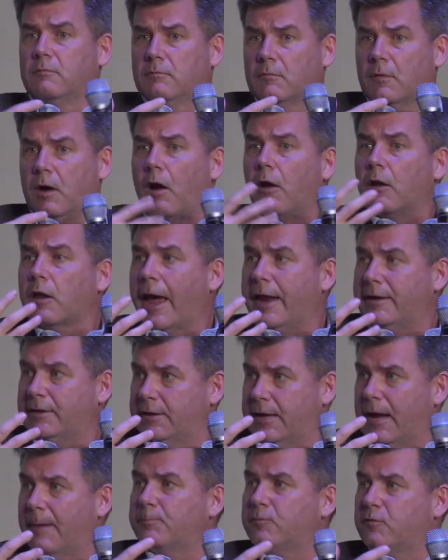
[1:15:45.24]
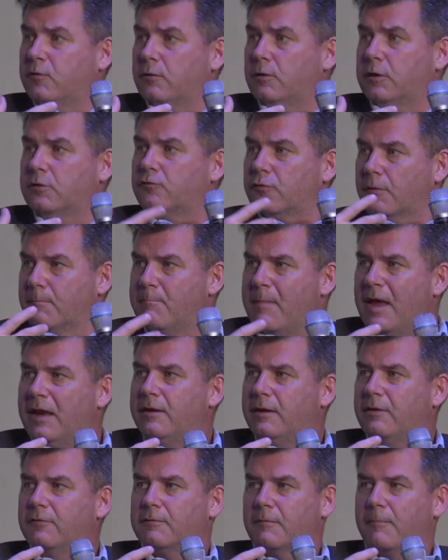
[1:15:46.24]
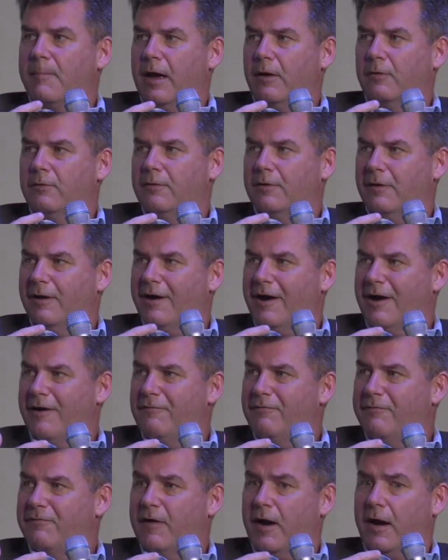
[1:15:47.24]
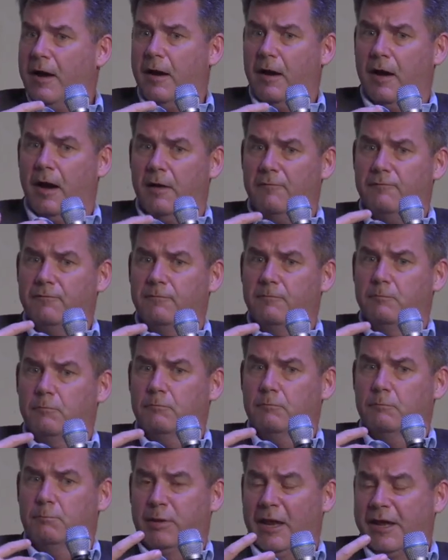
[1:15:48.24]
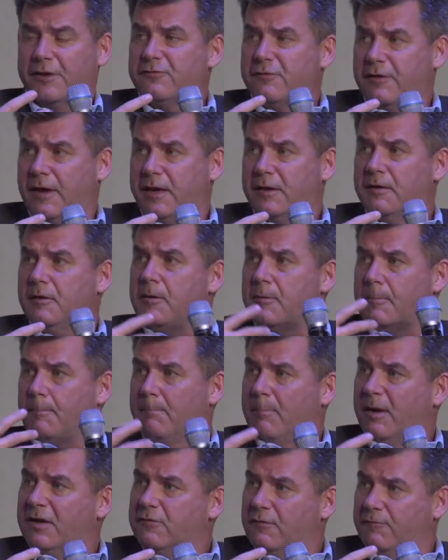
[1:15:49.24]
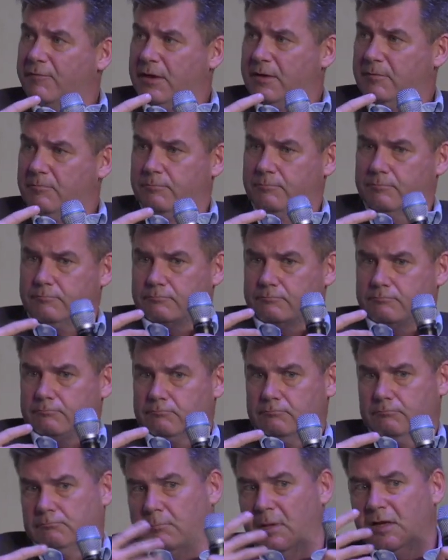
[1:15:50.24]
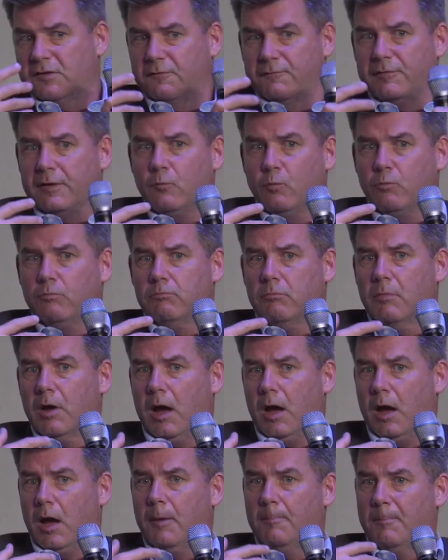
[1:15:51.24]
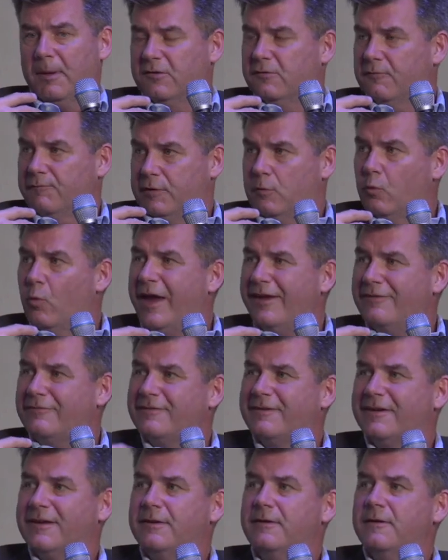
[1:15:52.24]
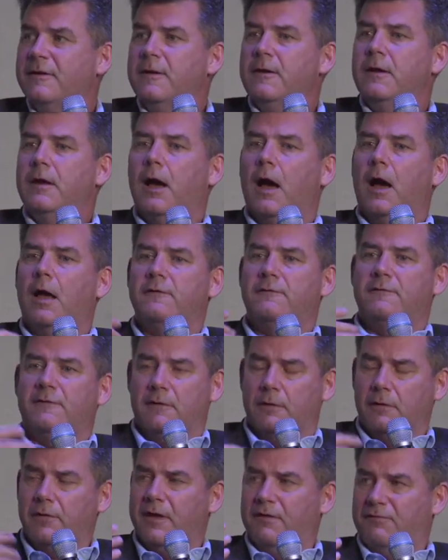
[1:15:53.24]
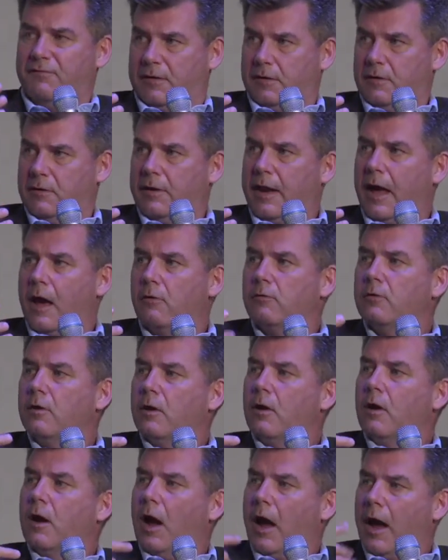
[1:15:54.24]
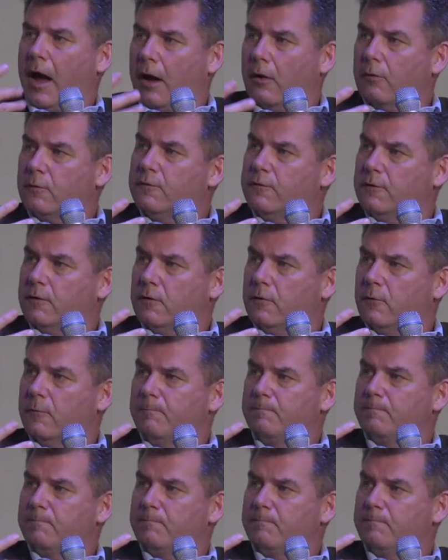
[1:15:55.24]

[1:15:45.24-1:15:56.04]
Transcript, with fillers: all added up to a tremendous amount of, uh, of bloodshed, much of it, much of it, uh, much of it wasted until they figured out how to